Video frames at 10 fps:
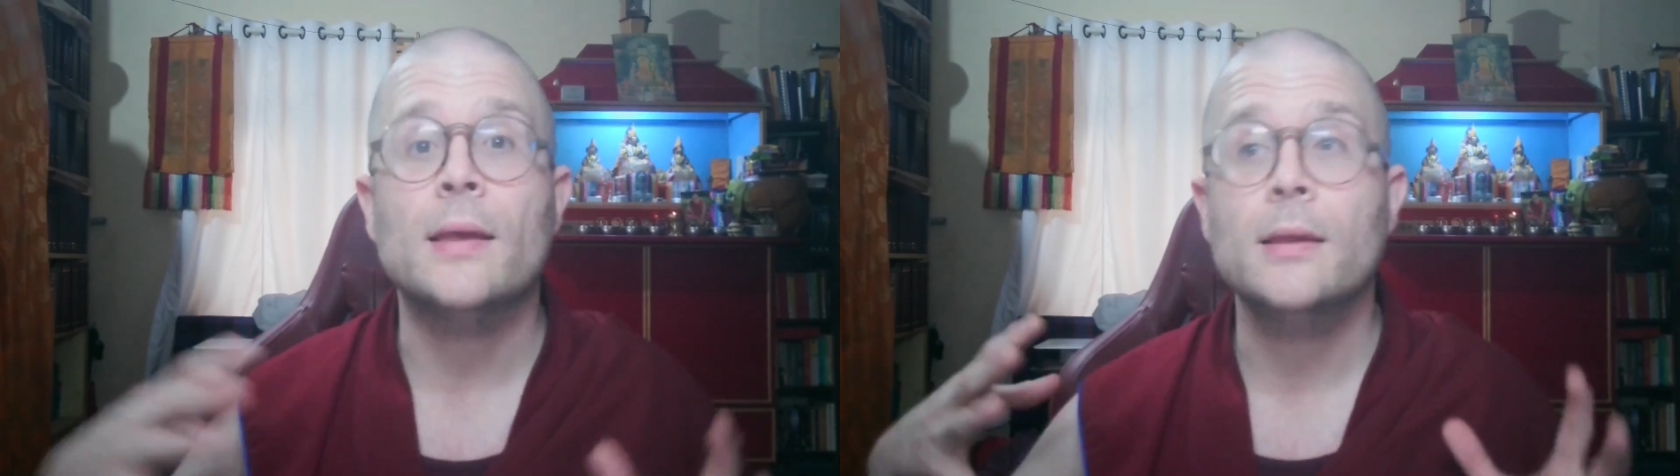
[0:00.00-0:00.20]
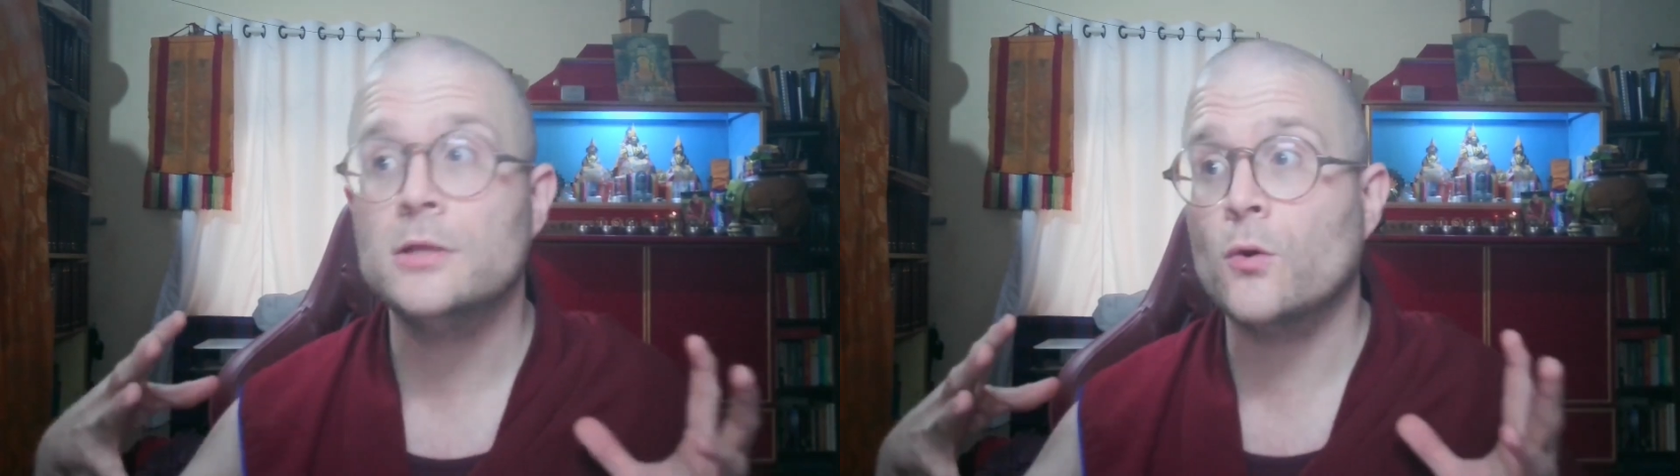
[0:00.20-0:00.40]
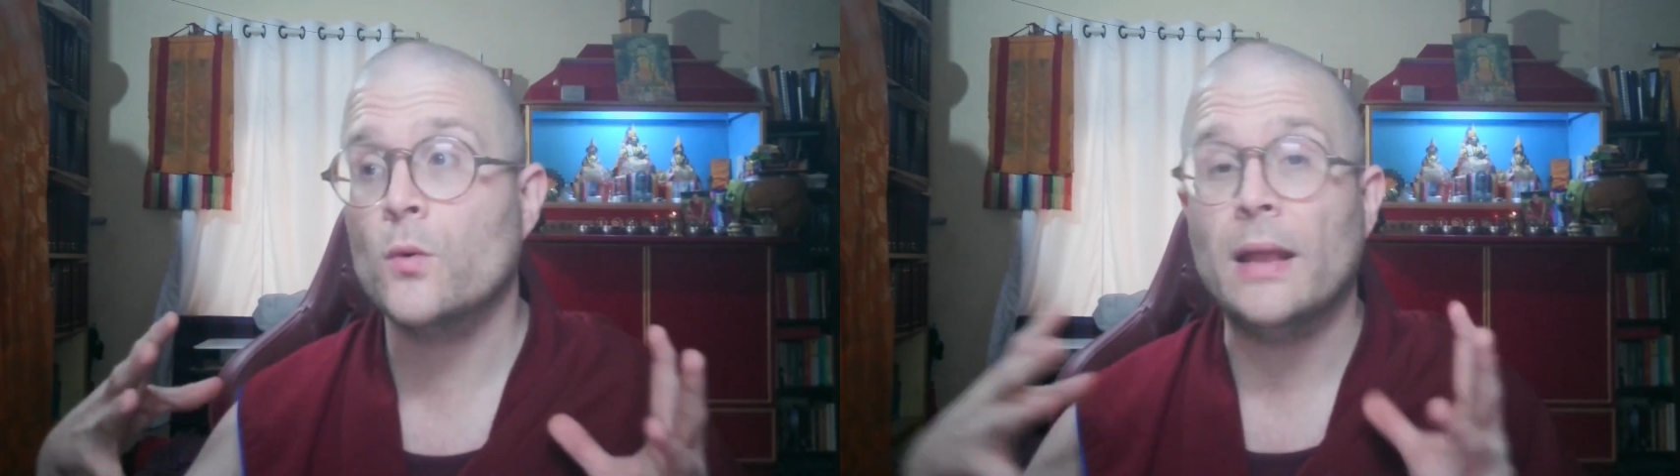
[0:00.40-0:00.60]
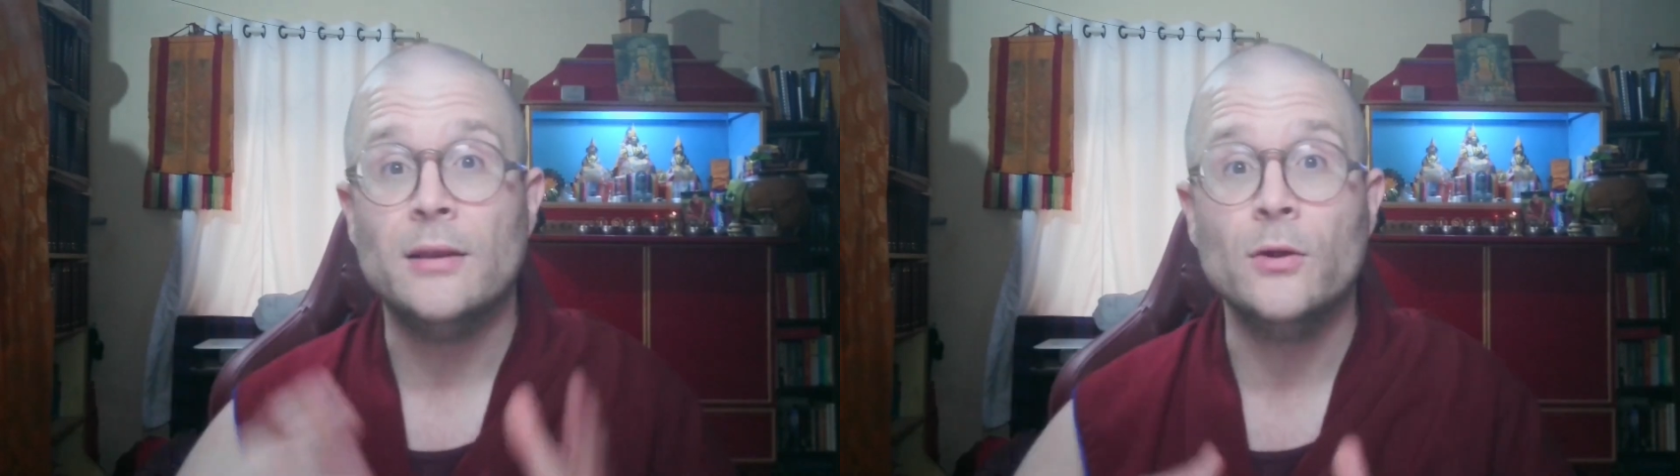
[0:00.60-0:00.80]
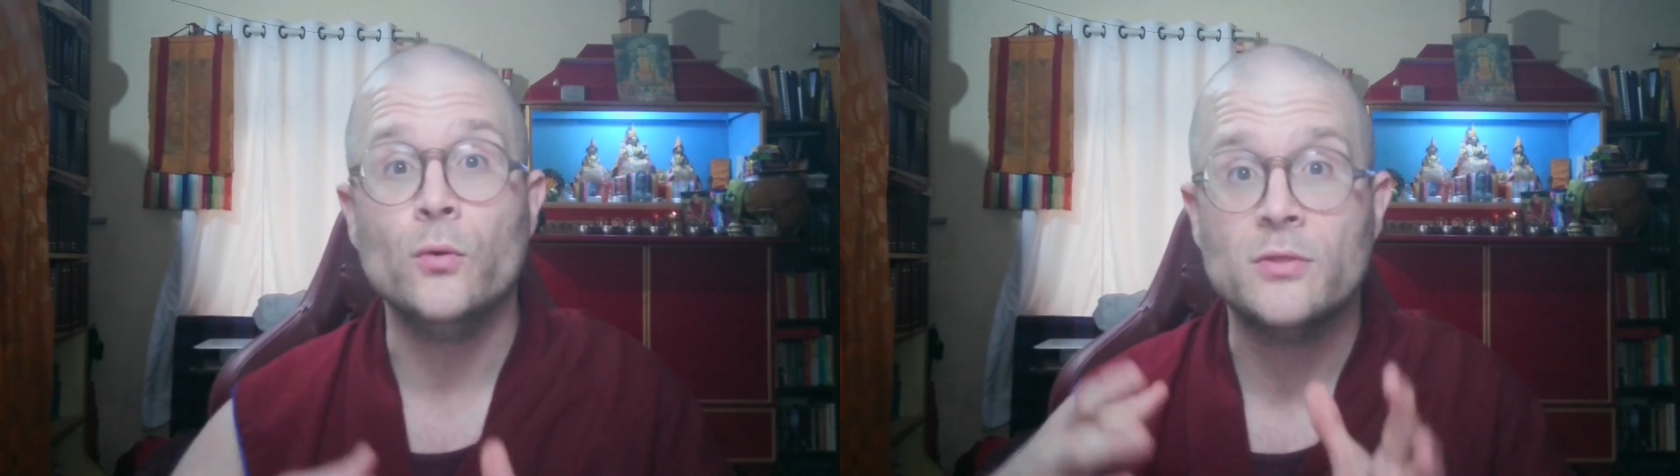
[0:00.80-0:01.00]
to create
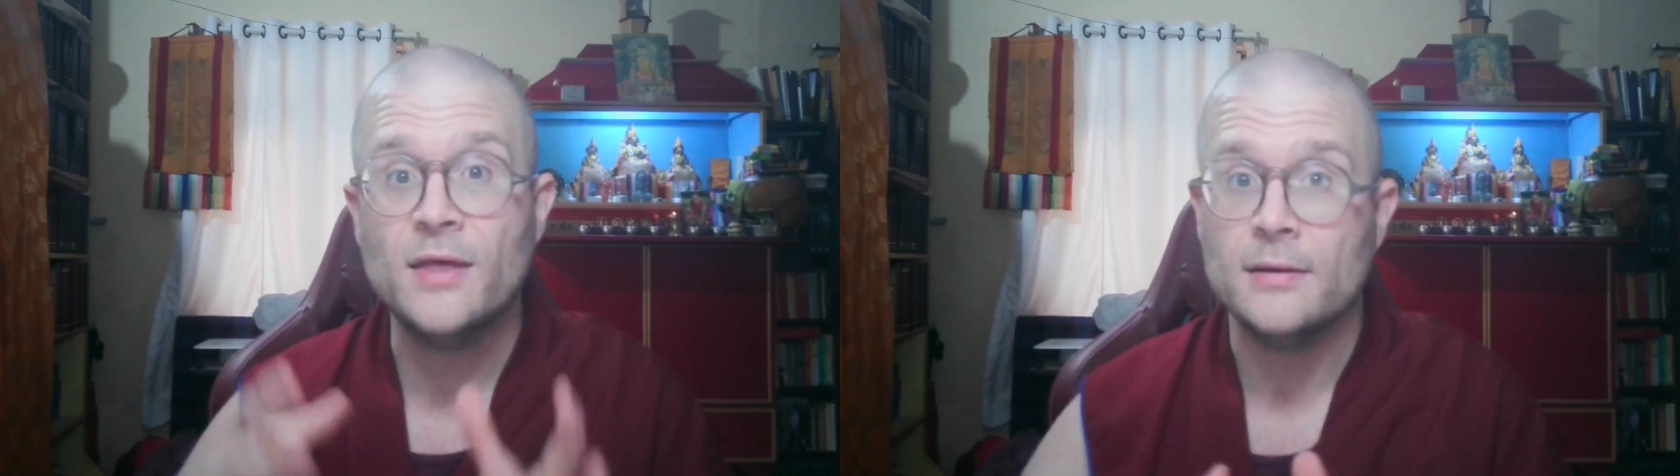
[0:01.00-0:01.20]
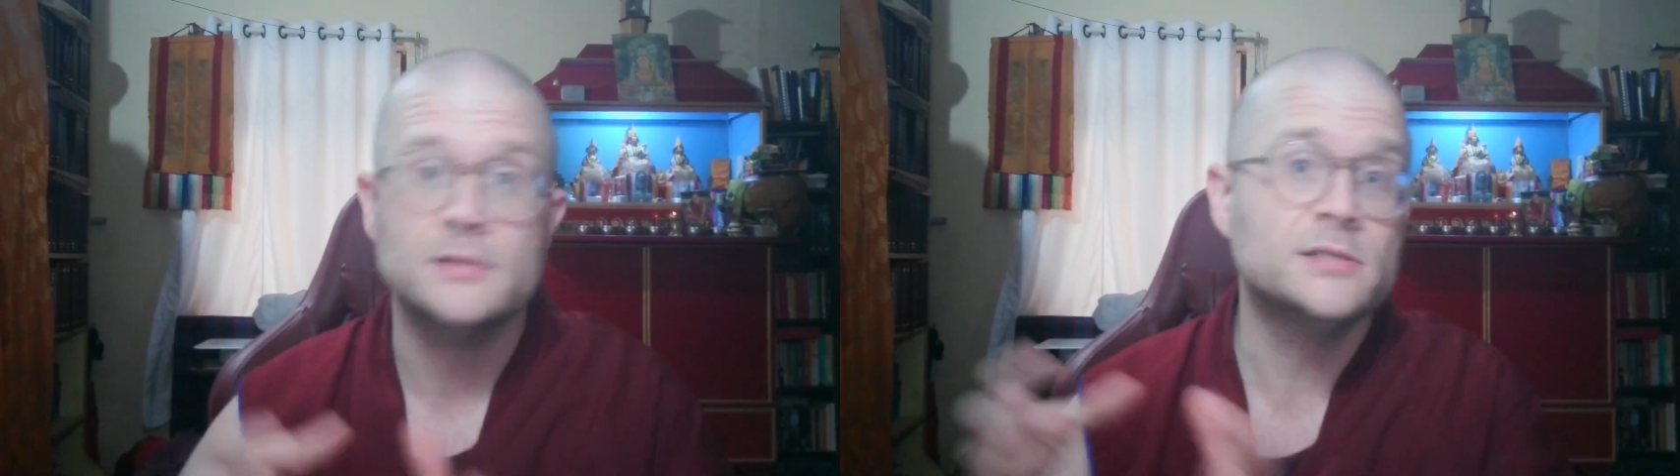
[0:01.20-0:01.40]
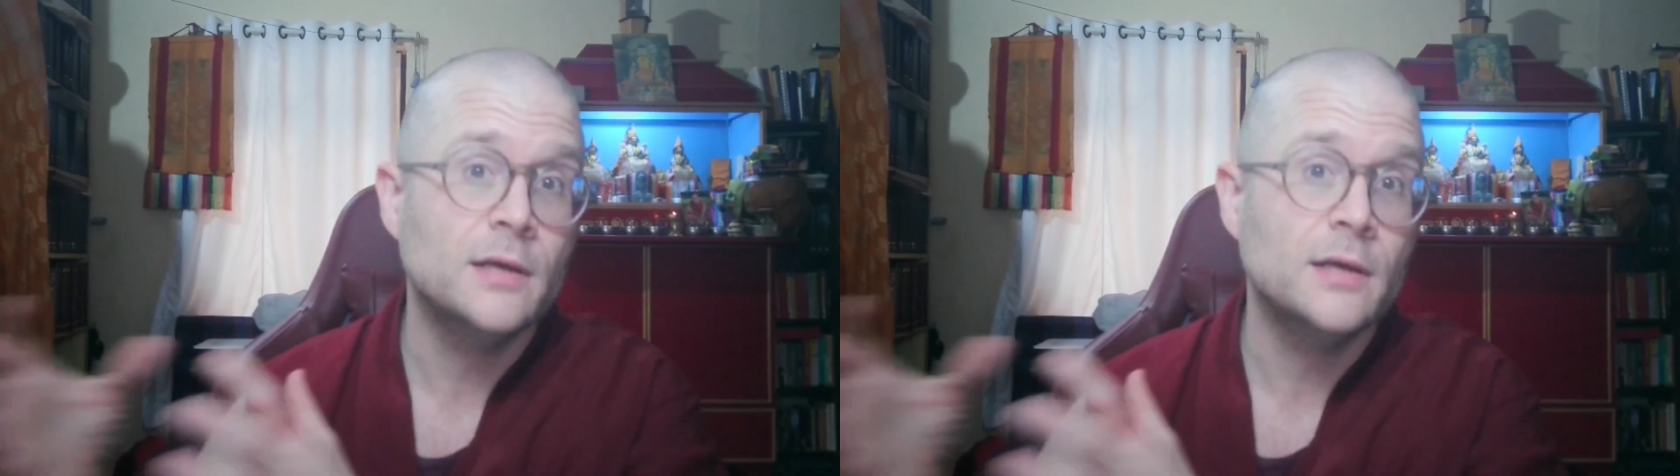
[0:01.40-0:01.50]
new things